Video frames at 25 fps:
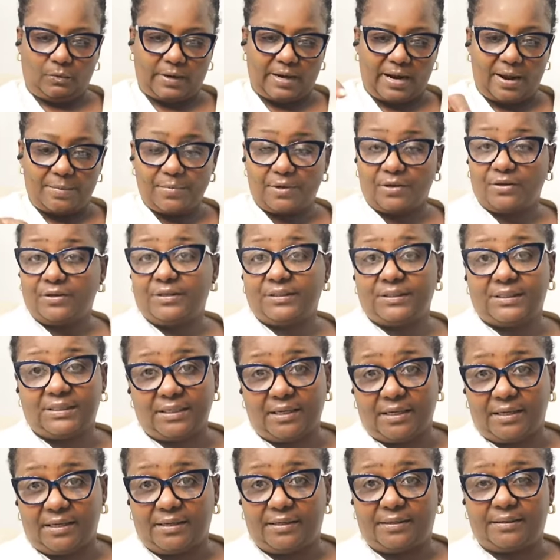what I'm going
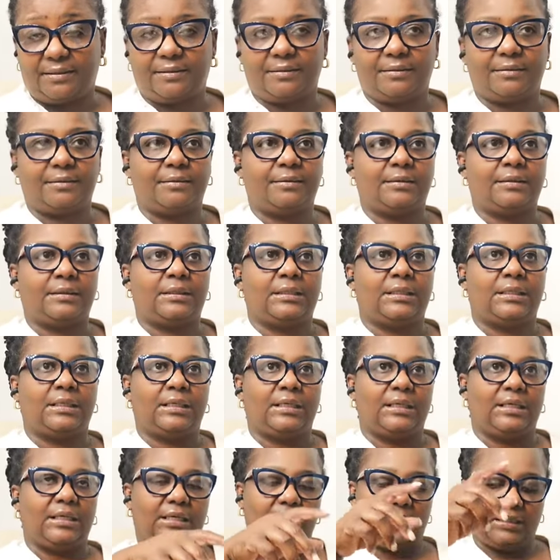to say
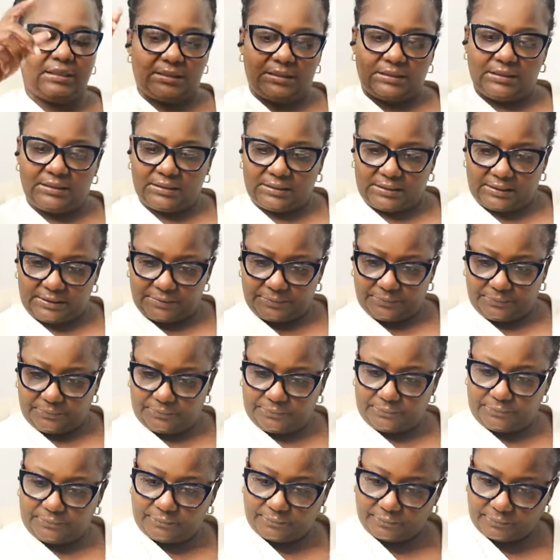is
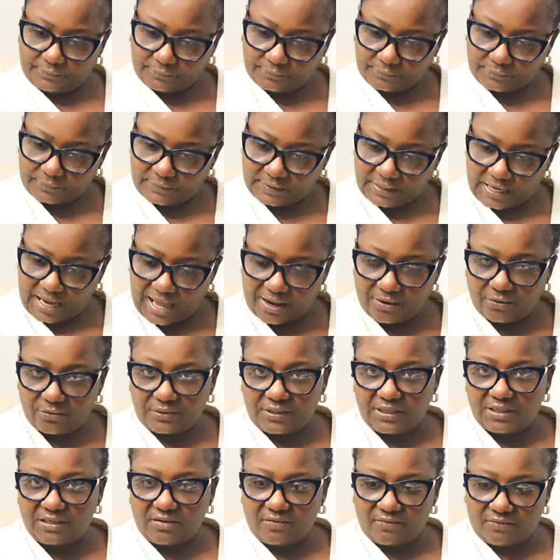I
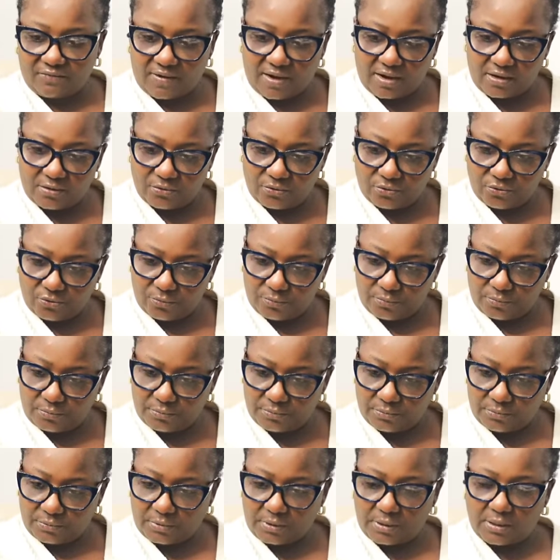don't think the
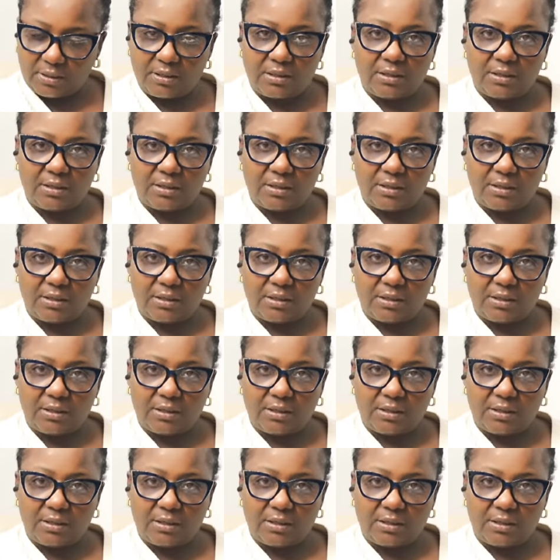volume